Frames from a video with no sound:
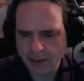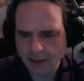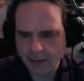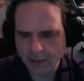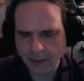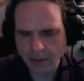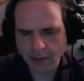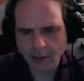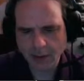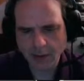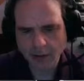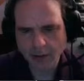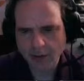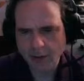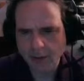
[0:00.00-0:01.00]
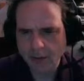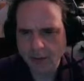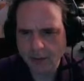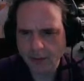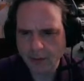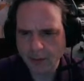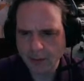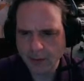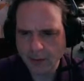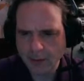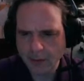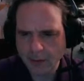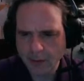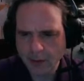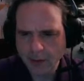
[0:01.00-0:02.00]
.r.
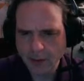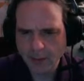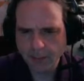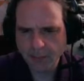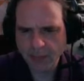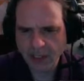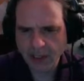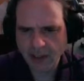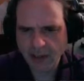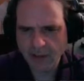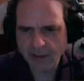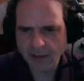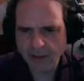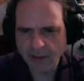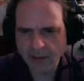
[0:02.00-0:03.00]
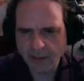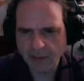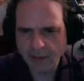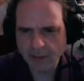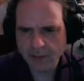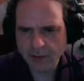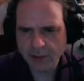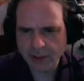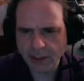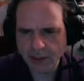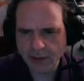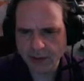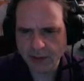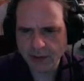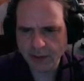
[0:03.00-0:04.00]
Man, the old
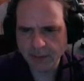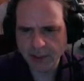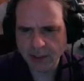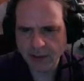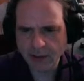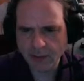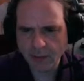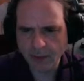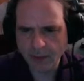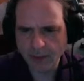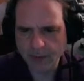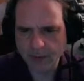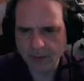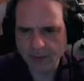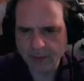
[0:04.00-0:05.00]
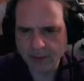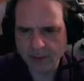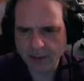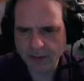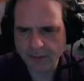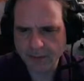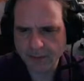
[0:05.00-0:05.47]
shader let me get away with some stuff.